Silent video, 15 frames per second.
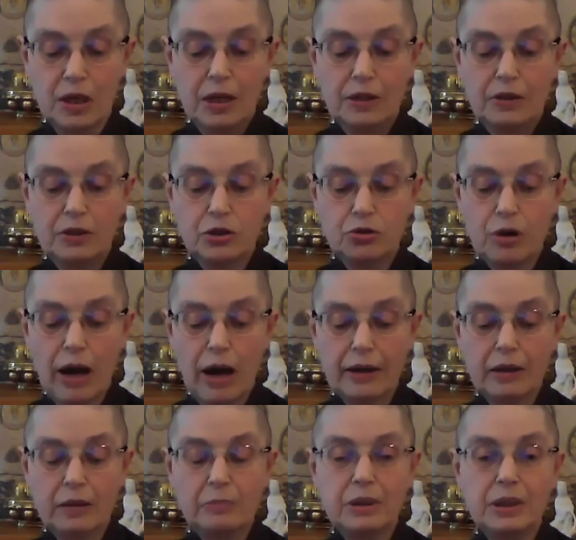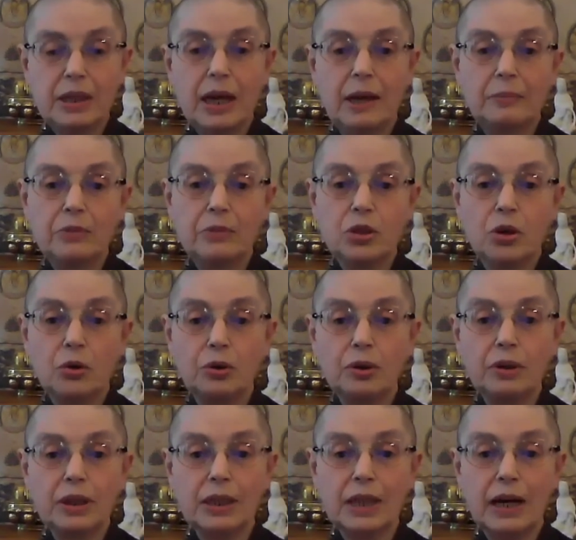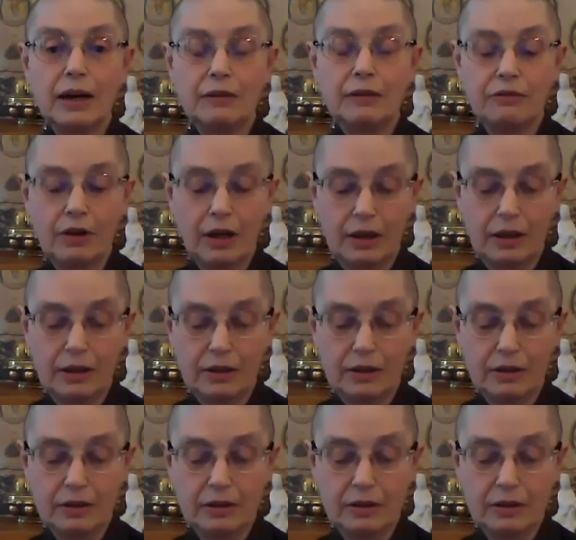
the dragon became totally nonviolent.